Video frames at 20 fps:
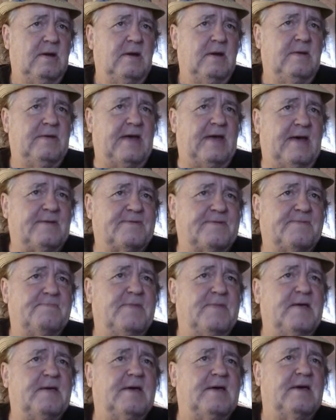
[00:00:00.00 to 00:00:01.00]
That's
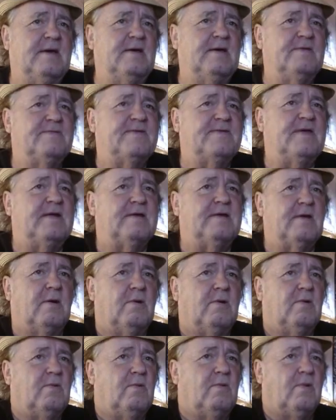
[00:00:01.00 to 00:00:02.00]
because they
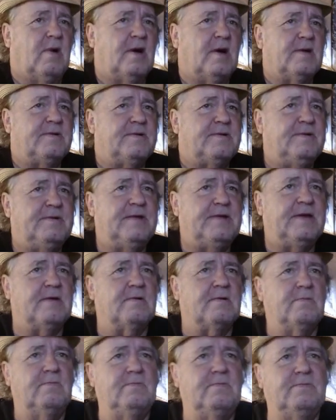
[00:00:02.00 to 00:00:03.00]
don't want to
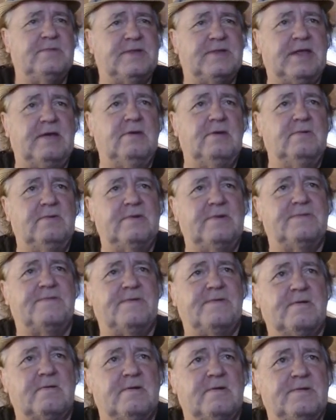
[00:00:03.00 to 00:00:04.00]
deal with
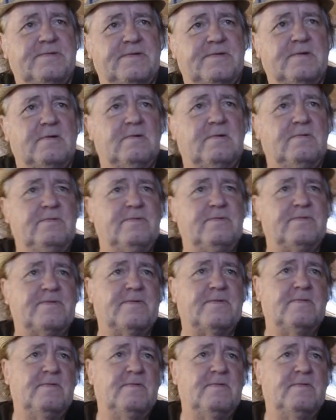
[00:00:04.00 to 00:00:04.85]
Jerry Jones.